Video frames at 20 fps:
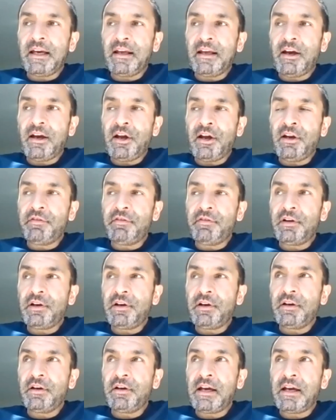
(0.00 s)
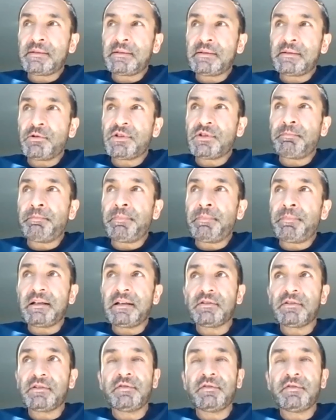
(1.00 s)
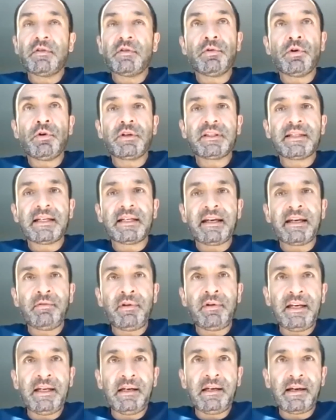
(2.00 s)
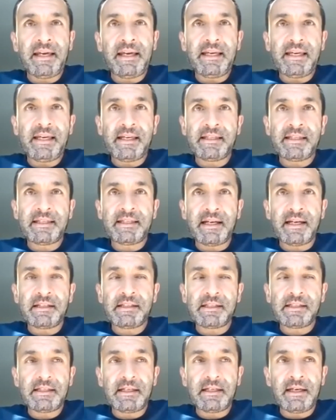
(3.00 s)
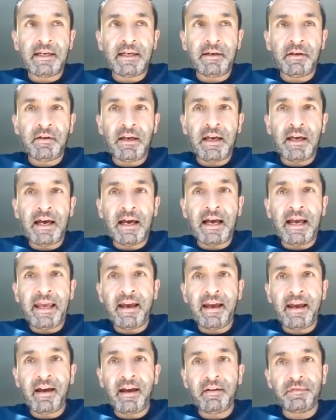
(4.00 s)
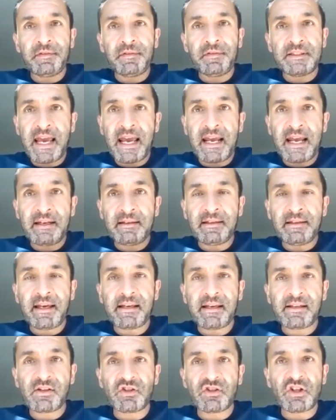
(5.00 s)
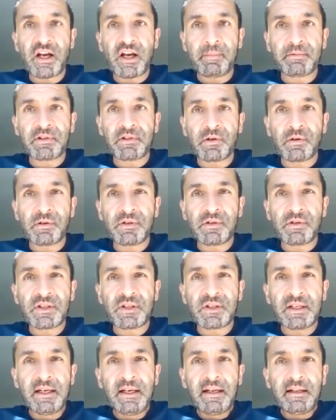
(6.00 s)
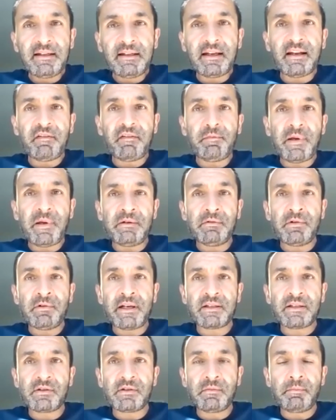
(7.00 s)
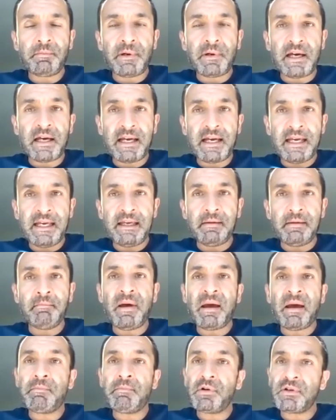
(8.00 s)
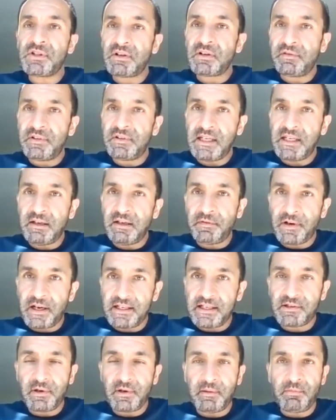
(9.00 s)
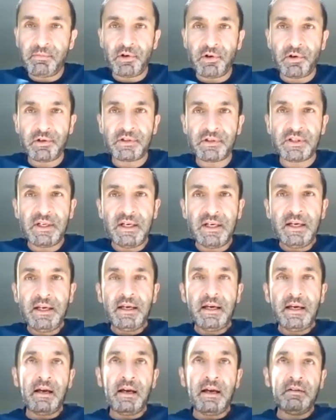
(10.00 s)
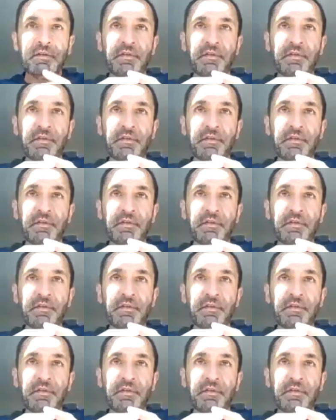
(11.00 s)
Another, I suppose, part of the book that I really like is that I have 10 guest chapters that have been written by members of the advisory board, and mm-hmm.